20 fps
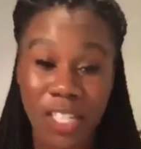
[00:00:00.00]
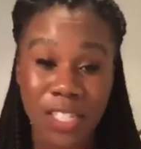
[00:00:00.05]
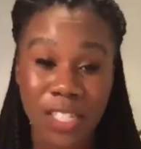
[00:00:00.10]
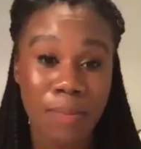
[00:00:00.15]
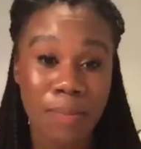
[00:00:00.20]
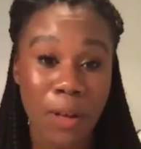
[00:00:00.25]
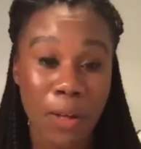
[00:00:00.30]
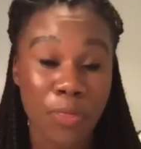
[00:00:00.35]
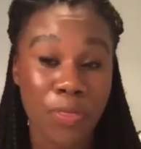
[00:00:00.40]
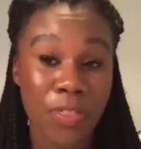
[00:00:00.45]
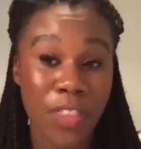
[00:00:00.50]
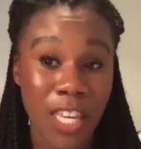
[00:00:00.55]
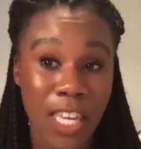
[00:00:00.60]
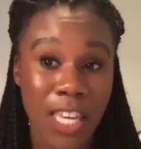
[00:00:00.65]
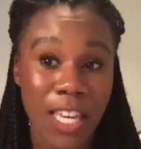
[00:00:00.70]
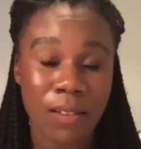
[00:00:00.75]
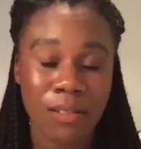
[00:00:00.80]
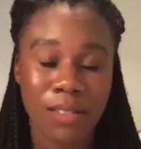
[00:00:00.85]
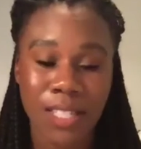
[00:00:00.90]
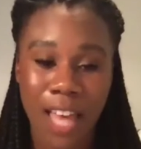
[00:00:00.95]
about
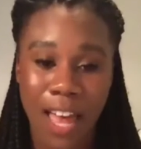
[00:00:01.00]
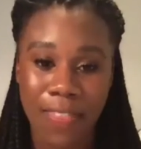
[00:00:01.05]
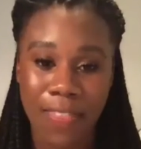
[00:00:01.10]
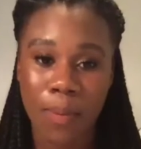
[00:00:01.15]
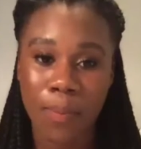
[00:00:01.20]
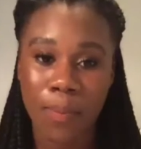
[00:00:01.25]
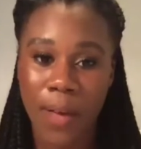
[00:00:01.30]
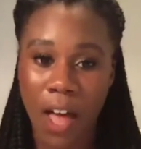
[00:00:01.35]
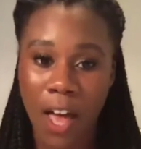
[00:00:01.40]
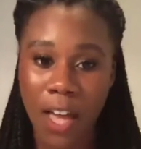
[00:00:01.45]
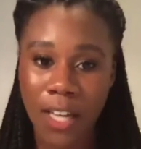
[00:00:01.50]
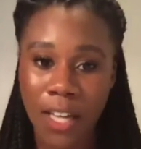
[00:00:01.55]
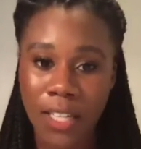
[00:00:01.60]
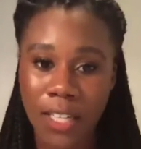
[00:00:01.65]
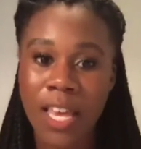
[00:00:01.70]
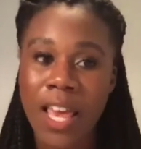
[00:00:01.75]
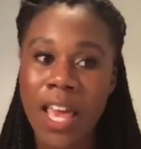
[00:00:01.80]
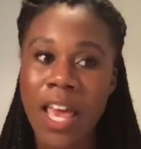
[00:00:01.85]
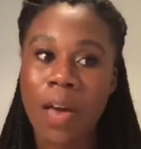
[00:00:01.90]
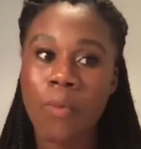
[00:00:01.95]
thinking outside the box.
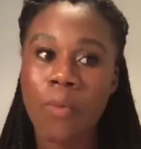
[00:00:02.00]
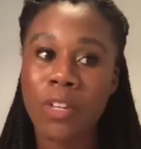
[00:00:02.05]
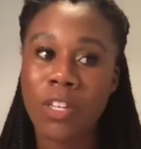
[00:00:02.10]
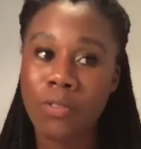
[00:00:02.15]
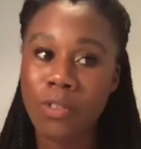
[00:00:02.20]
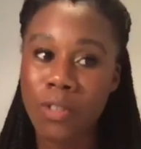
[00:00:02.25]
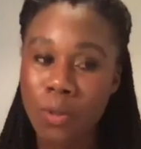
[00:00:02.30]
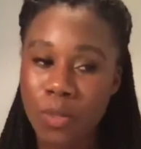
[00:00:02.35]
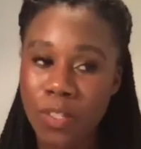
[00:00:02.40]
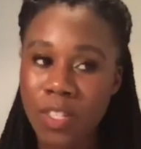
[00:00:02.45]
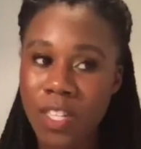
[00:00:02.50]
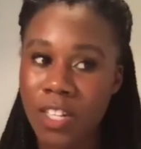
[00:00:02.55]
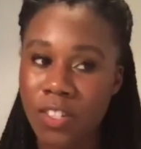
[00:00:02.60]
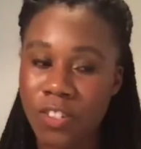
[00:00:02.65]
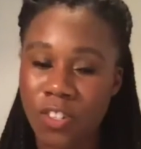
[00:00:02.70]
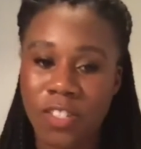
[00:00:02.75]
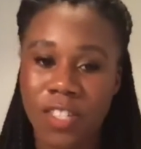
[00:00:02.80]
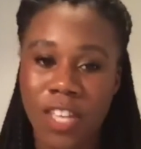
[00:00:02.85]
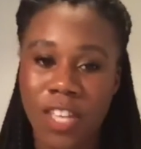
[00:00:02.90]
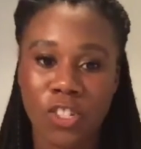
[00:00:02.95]
And when you use an
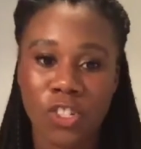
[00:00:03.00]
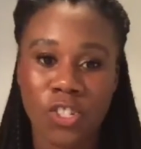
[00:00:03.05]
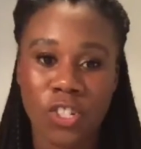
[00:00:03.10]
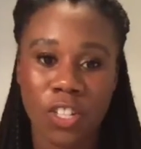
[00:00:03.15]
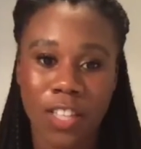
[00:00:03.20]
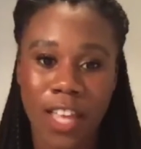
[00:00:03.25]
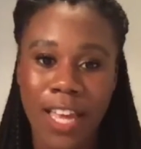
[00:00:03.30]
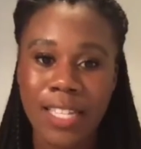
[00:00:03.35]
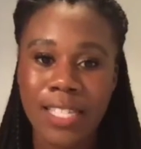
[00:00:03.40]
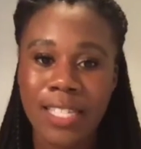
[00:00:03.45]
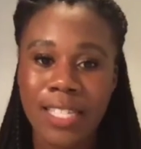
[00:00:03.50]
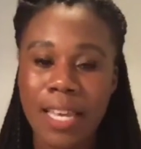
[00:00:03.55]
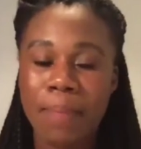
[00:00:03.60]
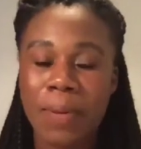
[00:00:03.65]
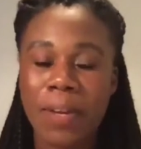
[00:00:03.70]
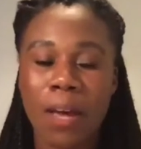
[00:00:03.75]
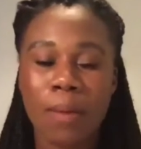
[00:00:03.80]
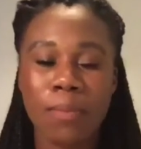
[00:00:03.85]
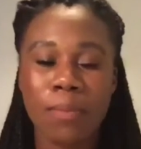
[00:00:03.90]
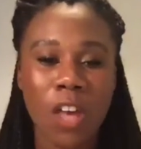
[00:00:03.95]
intersectional lens, it
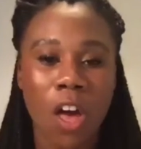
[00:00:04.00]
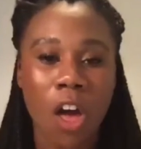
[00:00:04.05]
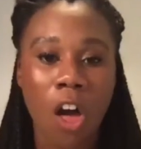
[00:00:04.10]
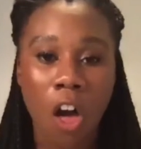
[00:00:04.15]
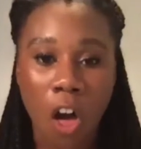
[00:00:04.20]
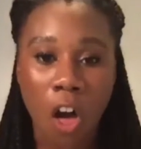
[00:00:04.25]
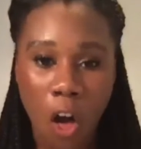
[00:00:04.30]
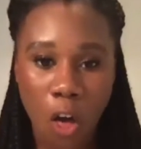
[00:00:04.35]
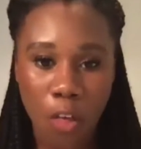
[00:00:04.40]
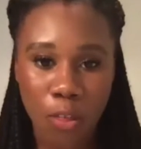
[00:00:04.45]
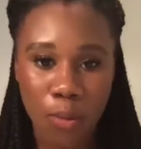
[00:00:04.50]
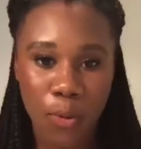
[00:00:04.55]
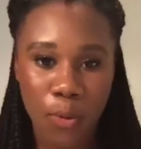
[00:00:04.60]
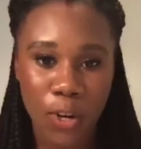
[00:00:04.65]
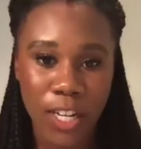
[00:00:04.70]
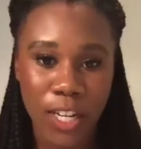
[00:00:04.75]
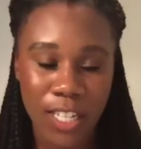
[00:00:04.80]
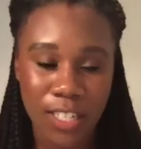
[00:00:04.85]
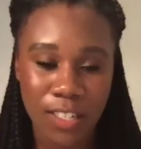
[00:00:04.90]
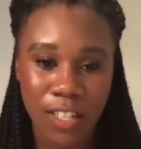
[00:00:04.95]
becomes all the
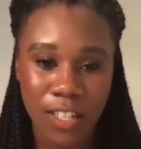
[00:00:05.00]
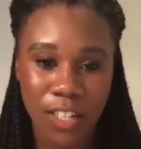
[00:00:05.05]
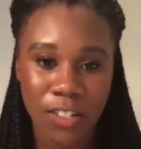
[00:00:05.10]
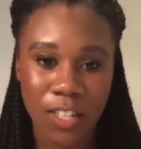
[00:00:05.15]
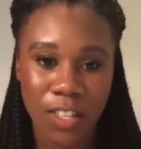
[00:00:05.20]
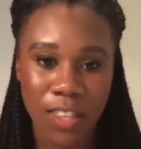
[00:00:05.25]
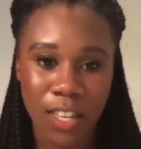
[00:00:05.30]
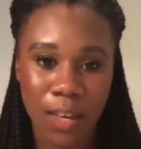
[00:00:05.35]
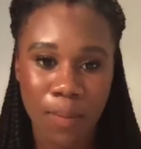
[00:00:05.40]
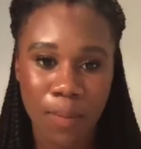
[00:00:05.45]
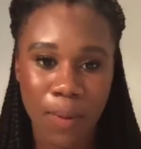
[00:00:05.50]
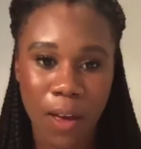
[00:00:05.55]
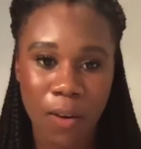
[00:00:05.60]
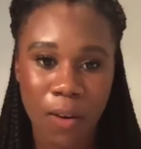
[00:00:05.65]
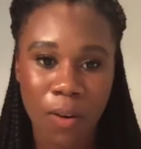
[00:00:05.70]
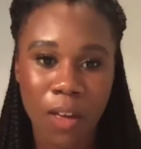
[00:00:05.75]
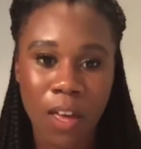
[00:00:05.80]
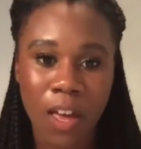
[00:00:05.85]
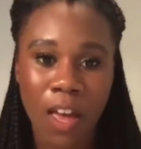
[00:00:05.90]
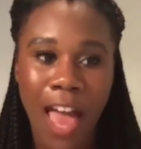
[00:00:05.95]
more easier to think
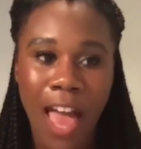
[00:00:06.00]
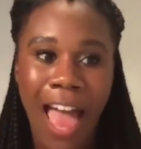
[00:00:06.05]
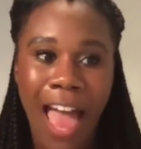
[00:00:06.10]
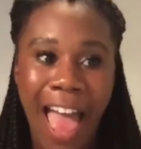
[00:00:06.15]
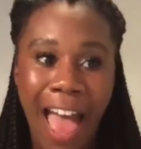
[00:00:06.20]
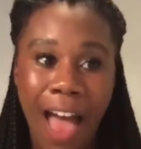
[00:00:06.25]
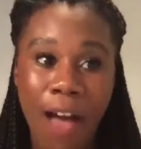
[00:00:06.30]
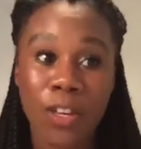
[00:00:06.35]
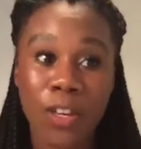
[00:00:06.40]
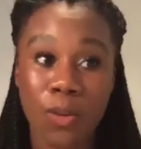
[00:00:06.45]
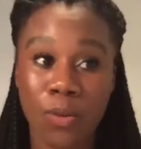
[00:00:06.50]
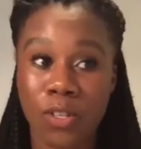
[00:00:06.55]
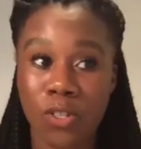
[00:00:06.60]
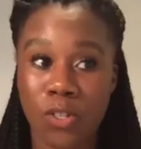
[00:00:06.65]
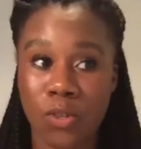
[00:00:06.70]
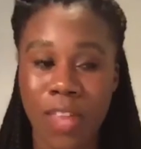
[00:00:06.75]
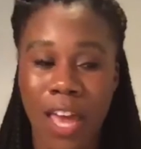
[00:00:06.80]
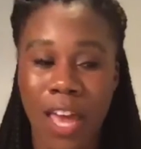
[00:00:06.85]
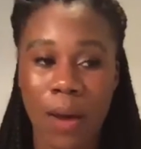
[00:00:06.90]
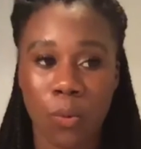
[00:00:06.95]
about how you can
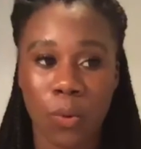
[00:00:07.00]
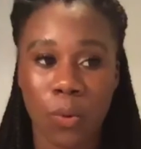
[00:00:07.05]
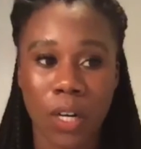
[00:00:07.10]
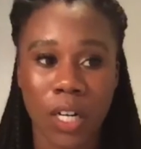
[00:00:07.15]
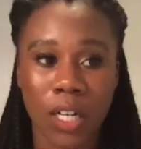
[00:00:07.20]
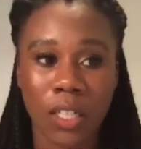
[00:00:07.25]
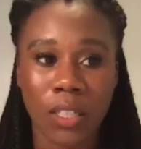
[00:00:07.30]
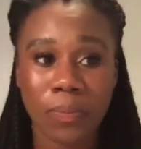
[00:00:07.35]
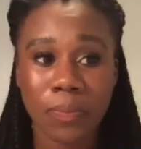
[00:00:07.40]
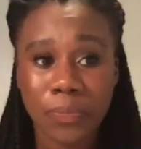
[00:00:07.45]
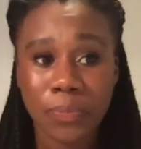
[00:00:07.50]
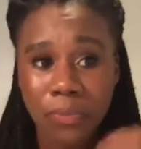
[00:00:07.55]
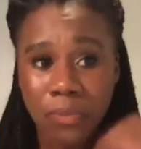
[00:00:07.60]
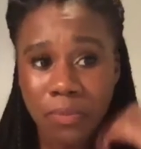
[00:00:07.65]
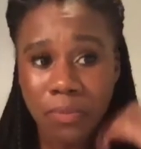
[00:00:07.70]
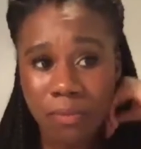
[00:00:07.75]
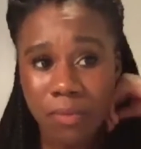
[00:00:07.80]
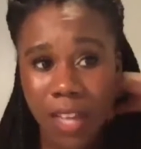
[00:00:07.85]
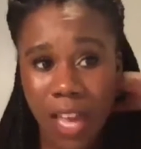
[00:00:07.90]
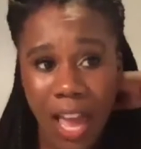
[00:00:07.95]
do that work.
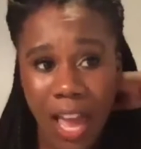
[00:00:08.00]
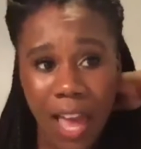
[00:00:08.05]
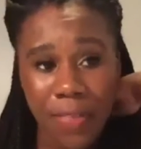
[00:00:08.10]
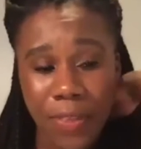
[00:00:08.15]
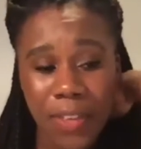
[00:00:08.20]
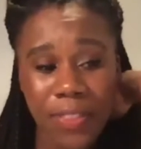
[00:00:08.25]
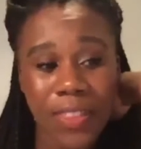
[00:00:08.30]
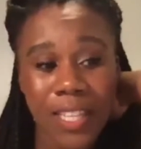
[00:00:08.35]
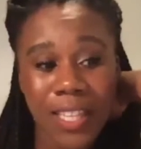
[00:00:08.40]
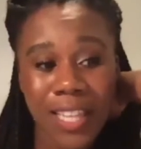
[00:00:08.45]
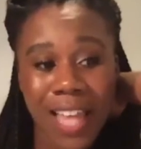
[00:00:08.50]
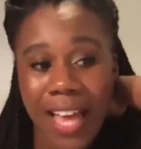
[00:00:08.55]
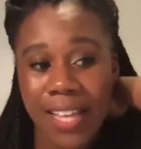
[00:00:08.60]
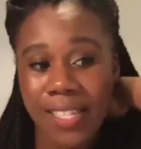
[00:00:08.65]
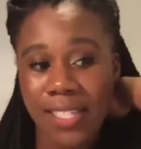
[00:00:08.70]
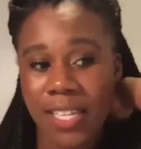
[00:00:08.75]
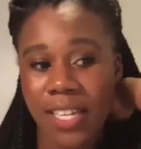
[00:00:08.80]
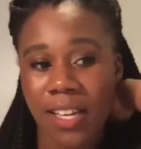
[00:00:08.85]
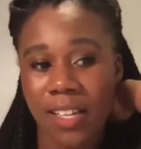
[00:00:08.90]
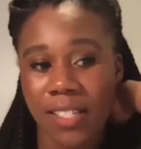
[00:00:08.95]
I think the
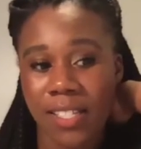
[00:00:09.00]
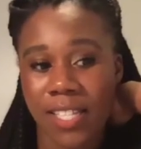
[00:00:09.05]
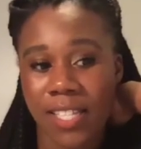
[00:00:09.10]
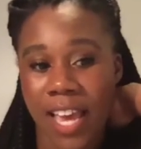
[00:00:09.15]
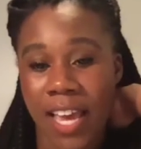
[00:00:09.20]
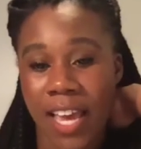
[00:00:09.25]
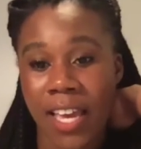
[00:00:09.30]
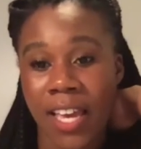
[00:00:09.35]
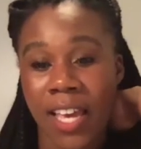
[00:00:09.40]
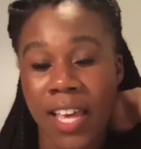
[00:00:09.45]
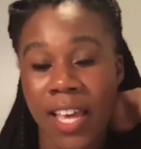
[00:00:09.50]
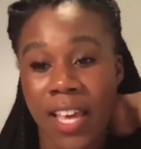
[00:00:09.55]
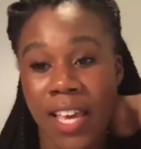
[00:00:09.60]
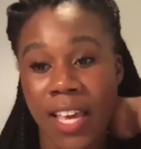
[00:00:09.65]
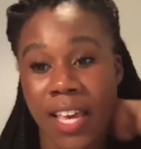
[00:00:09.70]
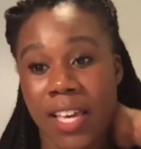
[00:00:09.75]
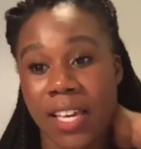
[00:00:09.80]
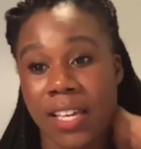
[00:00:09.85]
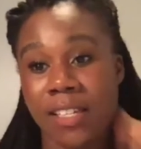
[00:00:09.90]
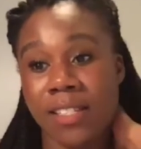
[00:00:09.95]
last thing I'll say
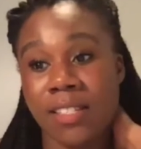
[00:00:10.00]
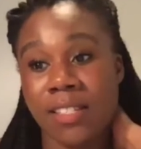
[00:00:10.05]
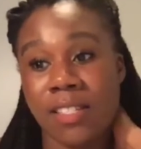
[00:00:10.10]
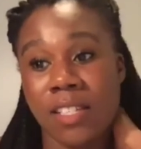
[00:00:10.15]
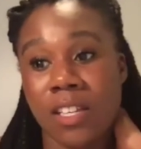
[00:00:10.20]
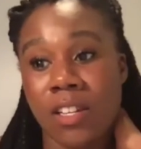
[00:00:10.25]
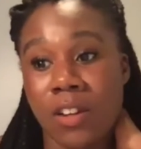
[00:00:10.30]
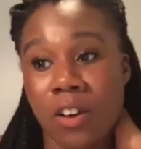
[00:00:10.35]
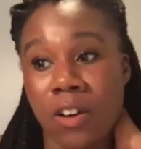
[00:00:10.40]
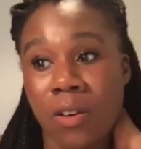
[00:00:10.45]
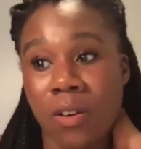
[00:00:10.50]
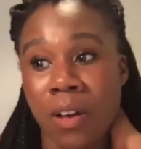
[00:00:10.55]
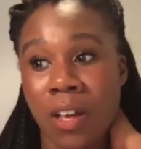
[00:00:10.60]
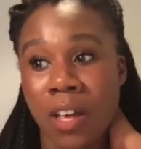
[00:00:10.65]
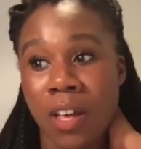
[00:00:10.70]
is, you know,